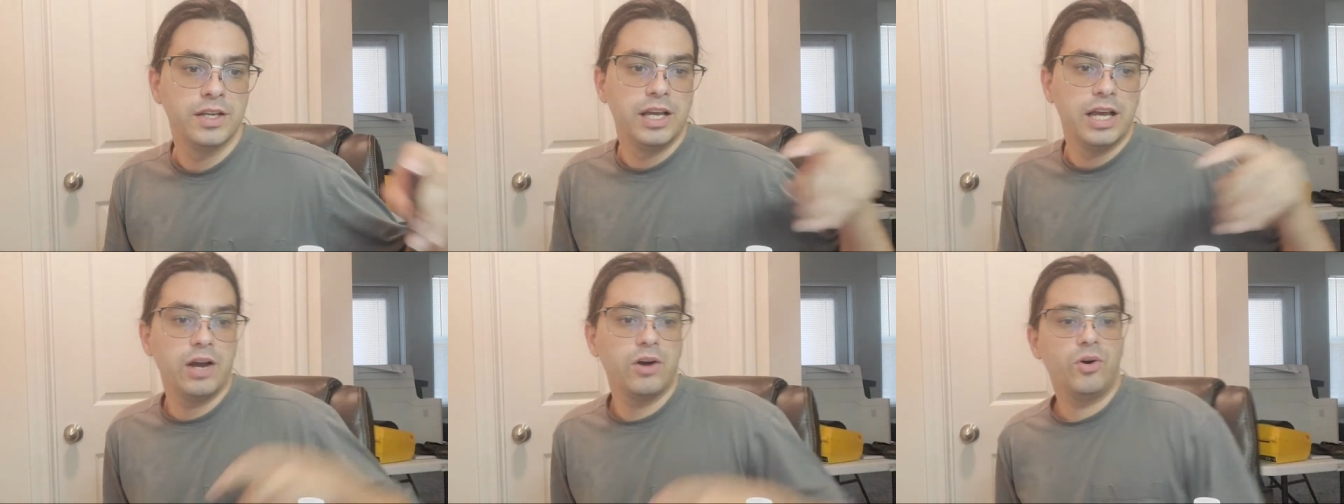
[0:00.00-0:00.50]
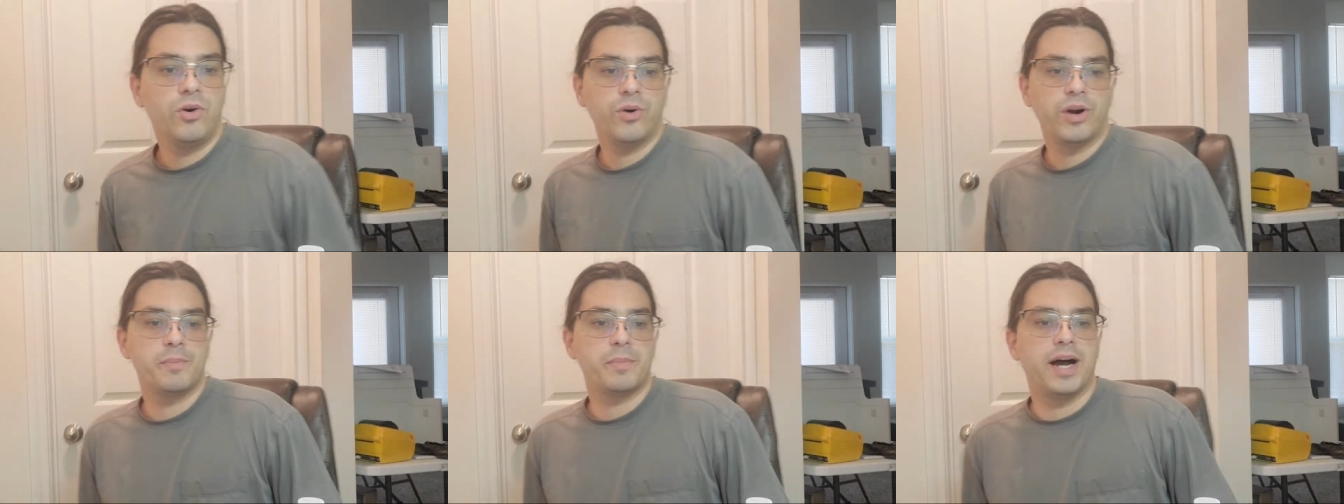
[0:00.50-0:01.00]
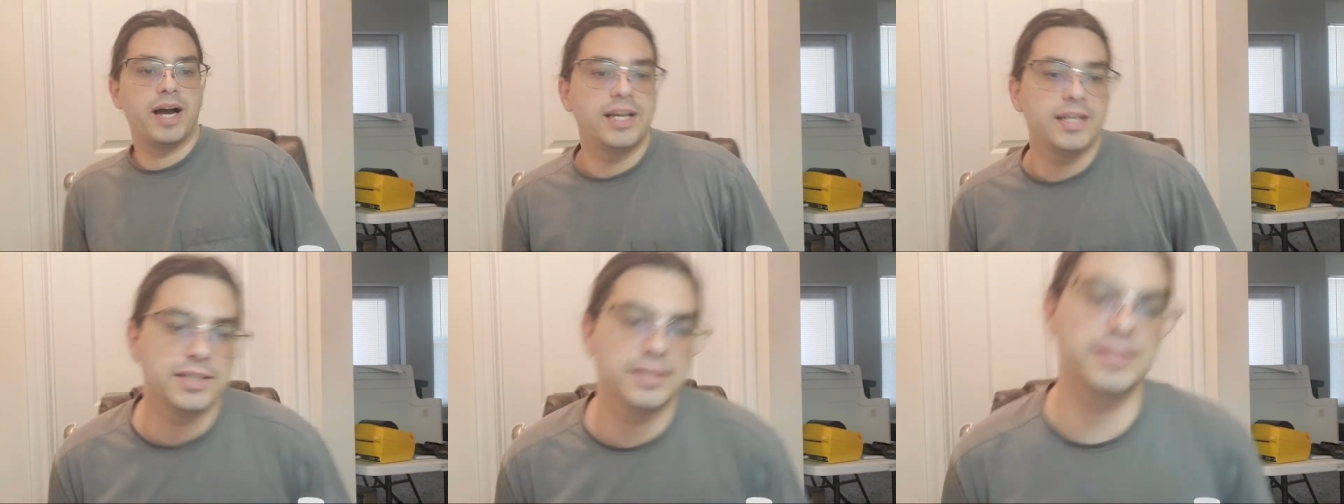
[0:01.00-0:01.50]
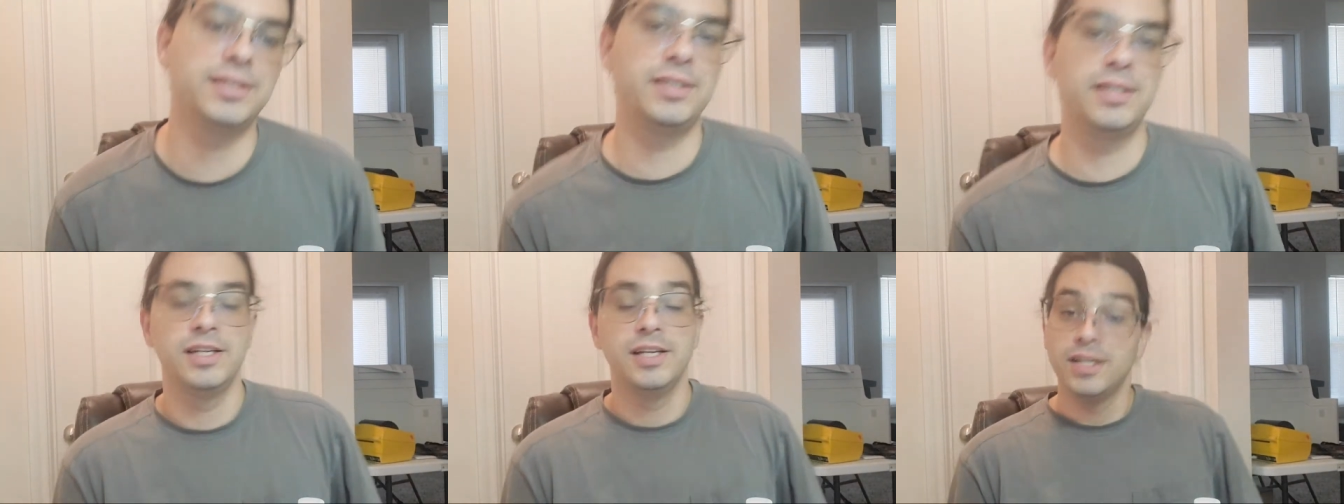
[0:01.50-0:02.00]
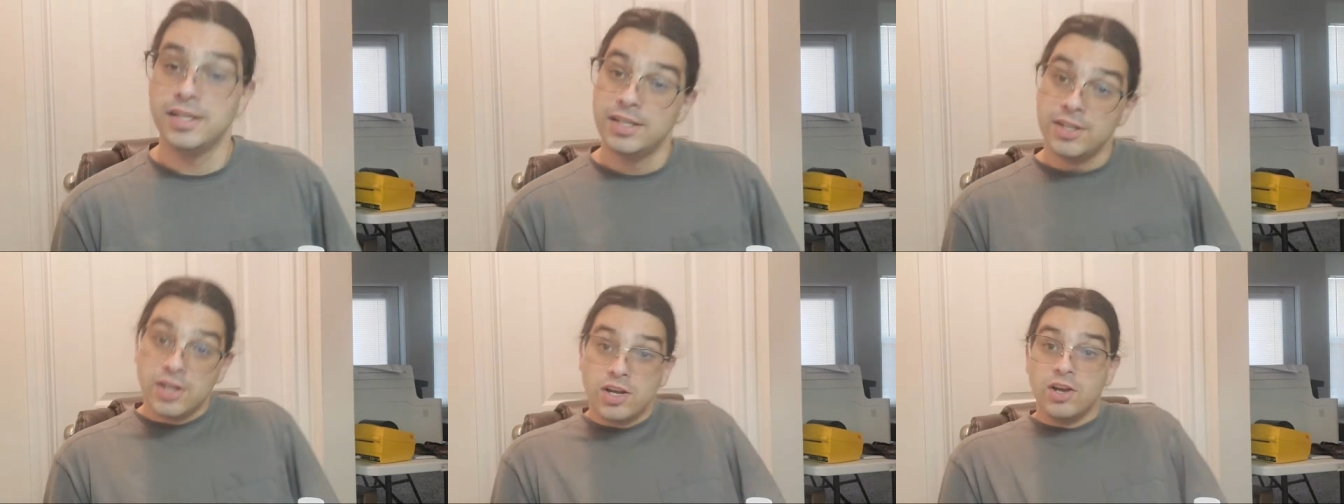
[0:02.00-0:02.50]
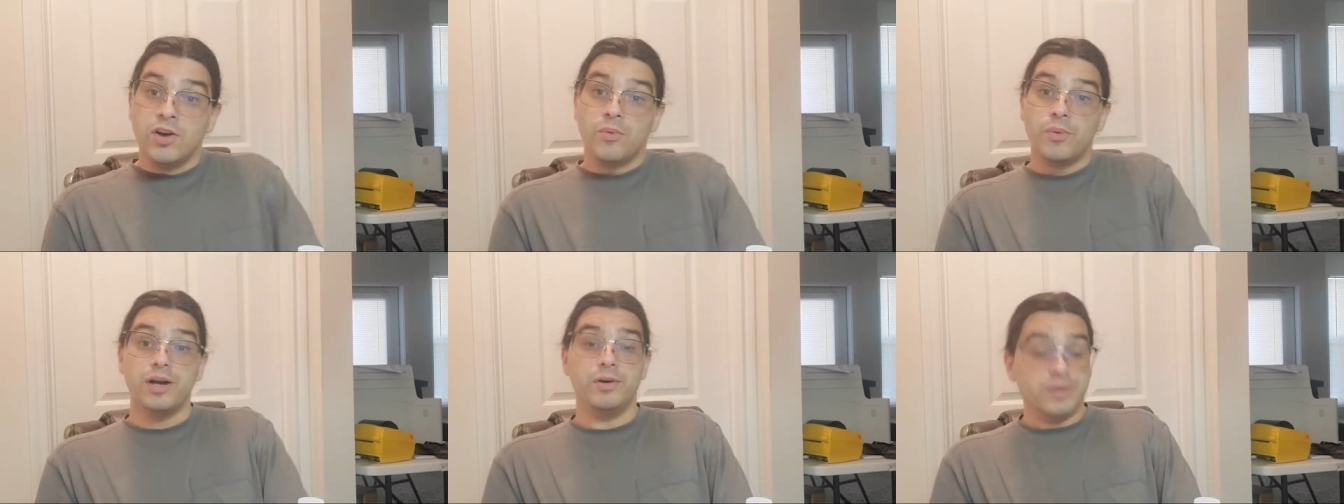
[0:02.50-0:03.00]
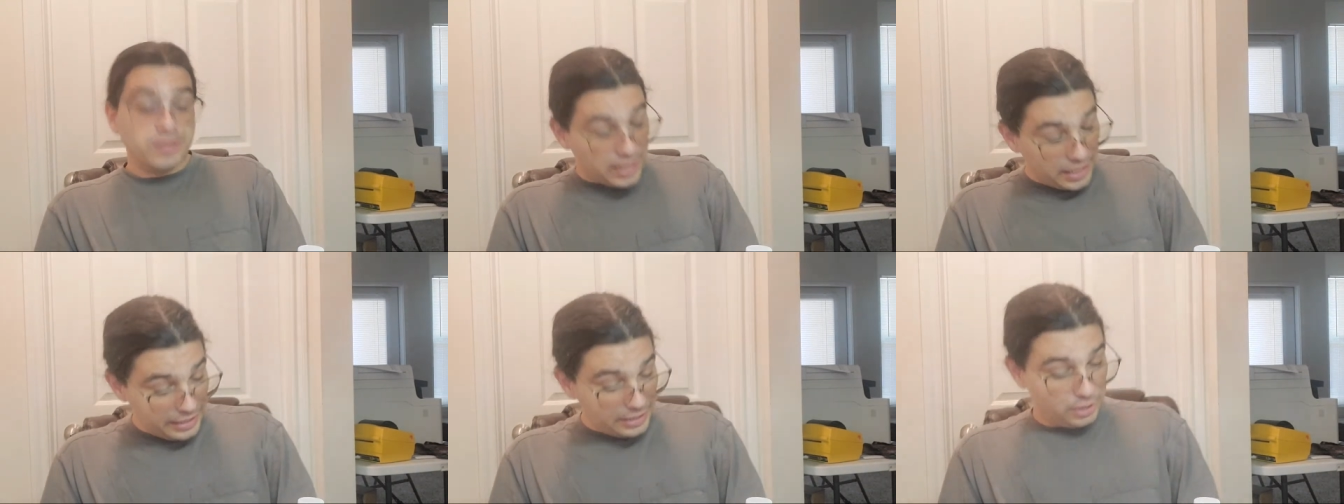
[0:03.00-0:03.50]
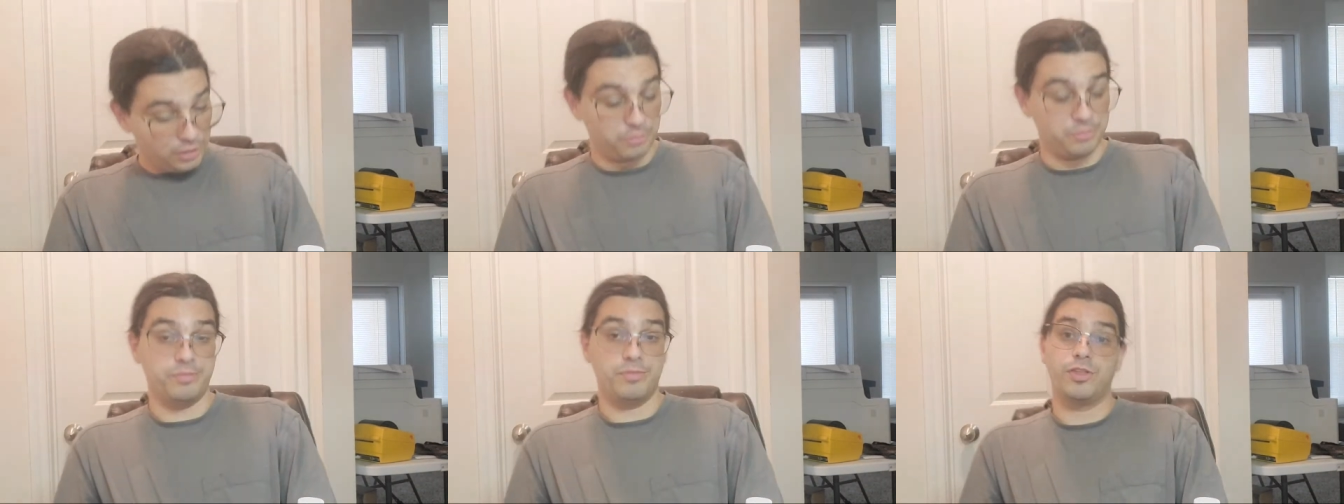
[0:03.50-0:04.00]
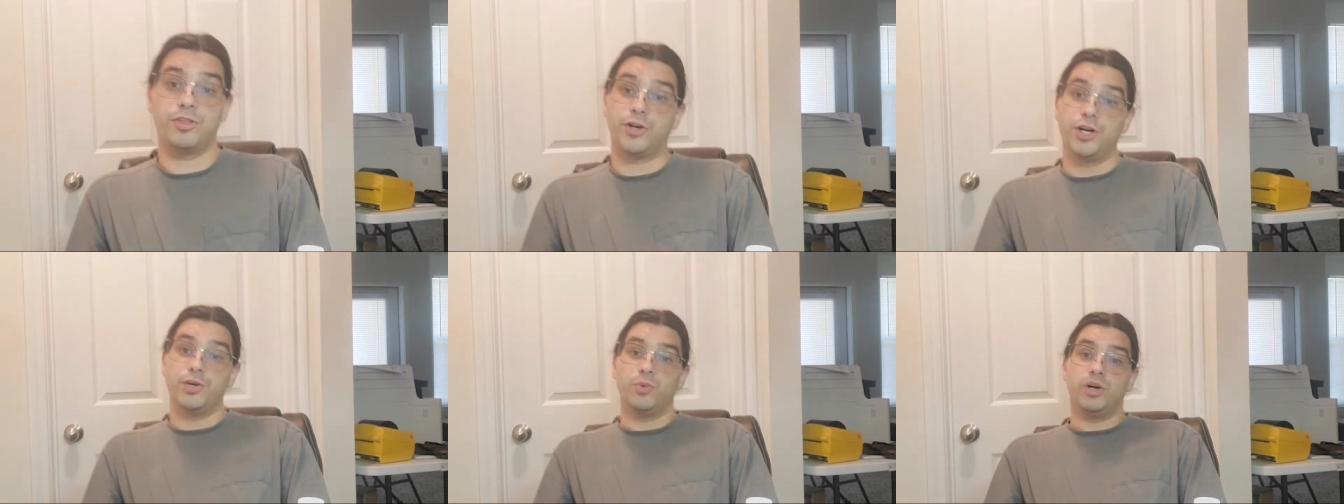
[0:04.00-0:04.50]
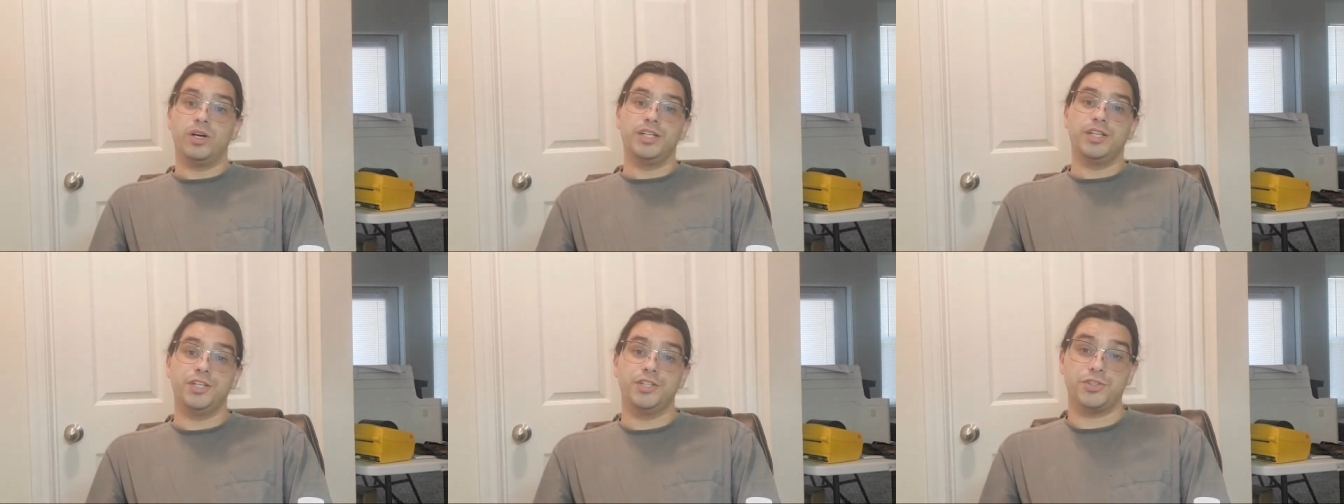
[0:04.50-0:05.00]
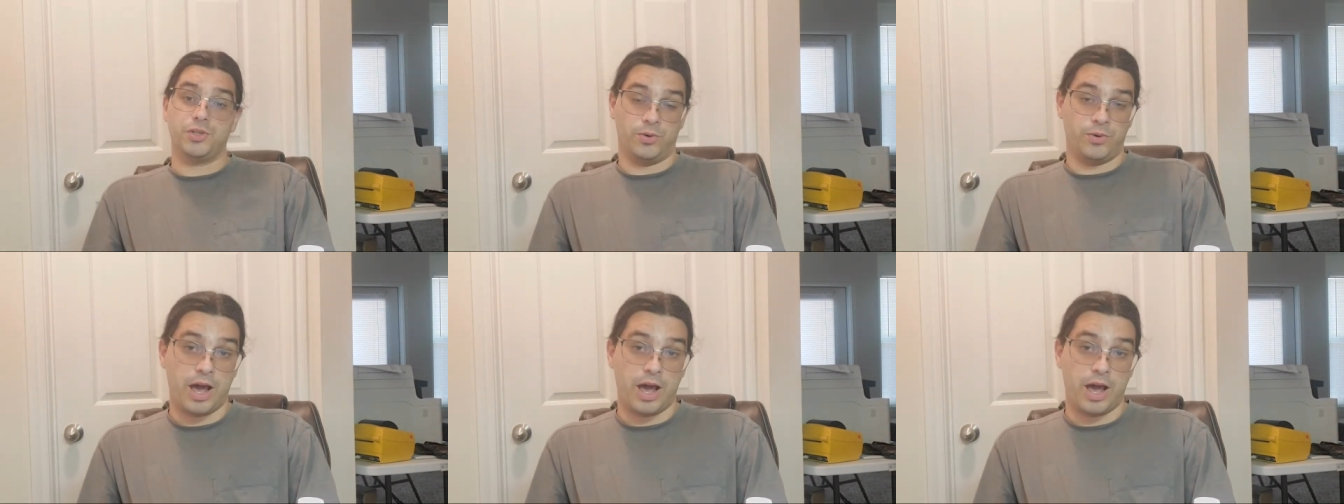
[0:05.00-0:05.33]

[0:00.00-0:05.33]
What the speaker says: How old am I? Well, I am 31 years old.